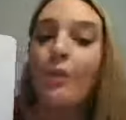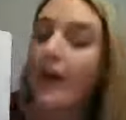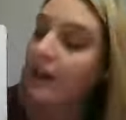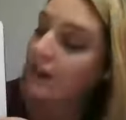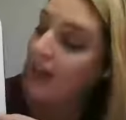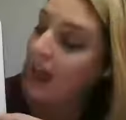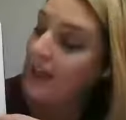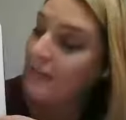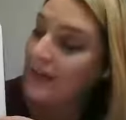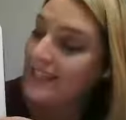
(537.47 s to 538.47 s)
Well,
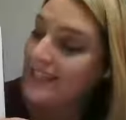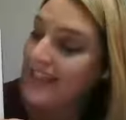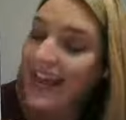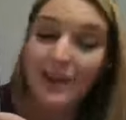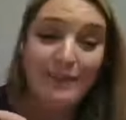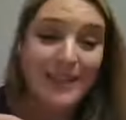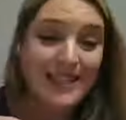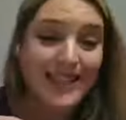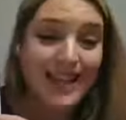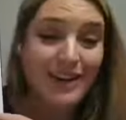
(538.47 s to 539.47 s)
I might say
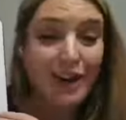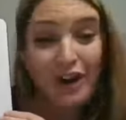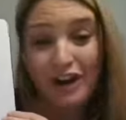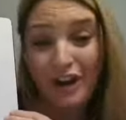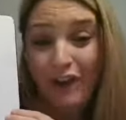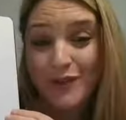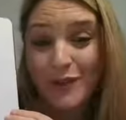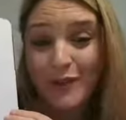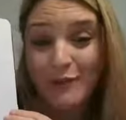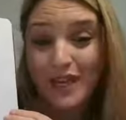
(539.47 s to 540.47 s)
misled could
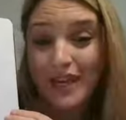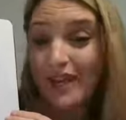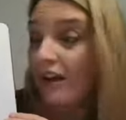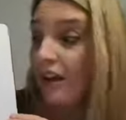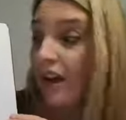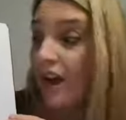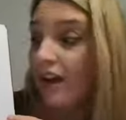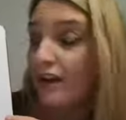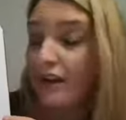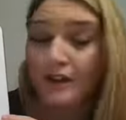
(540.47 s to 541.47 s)
also be
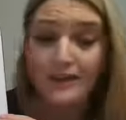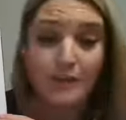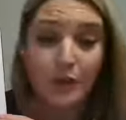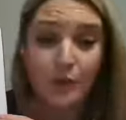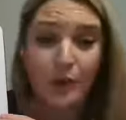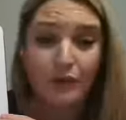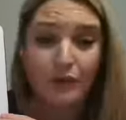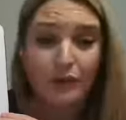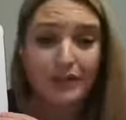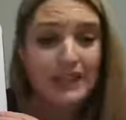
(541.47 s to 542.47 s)
a similar word
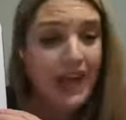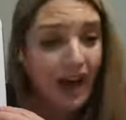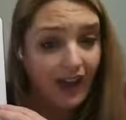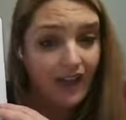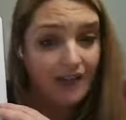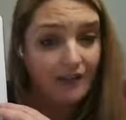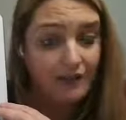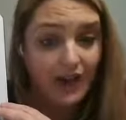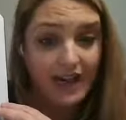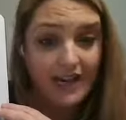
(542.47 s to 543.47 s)
for lie,
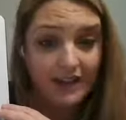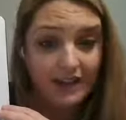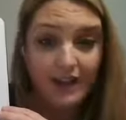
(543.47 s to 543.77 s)
right?